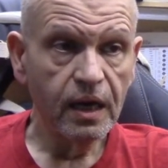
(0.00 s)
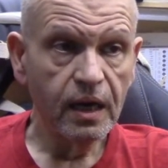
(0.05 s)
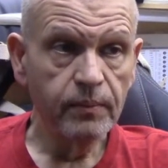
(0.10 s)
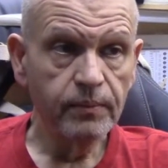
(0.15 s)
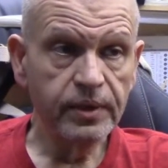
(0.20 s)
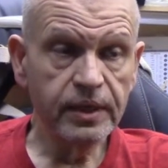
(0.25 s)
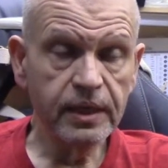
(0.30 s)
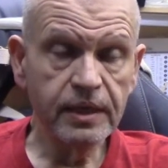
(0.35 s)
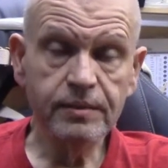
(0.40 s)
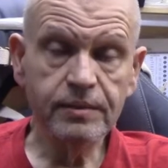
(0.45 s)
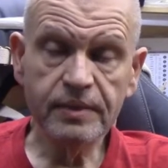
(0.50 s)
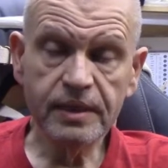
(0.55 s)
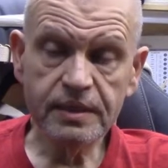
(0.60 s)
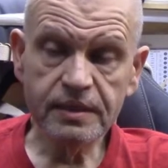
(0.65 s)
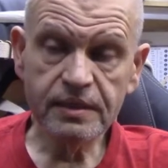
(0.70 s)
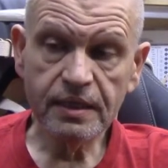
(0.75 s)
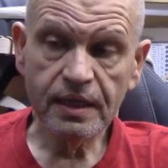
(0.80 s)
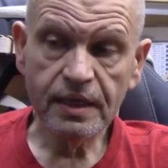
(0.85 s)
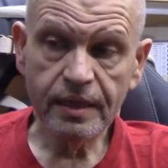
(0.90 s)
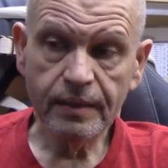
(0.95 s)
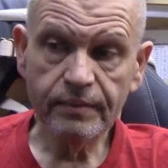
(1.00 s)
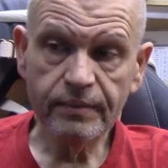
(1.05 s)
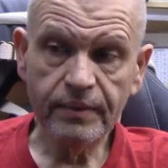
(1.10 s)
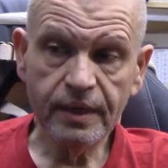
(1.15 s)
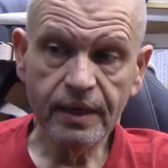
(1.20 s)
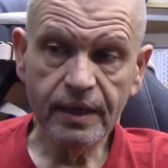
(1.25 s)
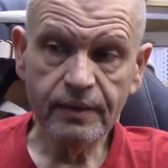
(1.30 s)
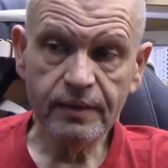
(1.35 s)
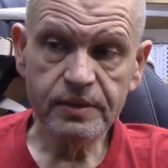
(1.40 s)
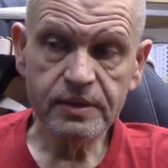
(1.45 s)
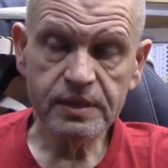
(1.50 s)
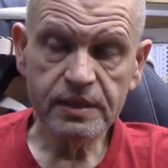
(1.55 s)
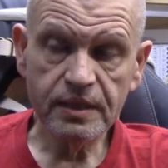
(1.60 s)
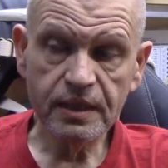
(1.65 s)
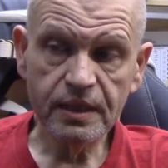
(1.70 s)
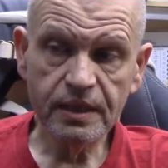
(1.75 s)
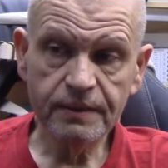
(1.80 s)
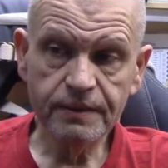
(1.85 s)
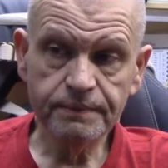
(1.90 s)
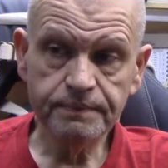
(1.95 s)
But in the meantime, I was
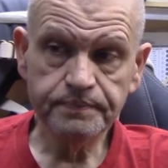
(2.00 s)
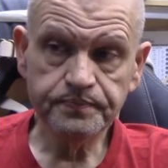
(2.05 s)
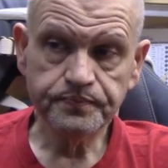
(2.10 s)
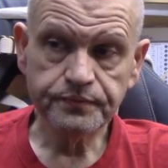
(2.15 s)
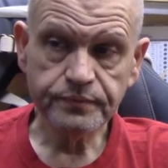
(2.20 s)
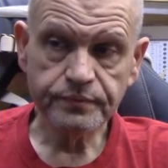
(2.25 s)
thinking,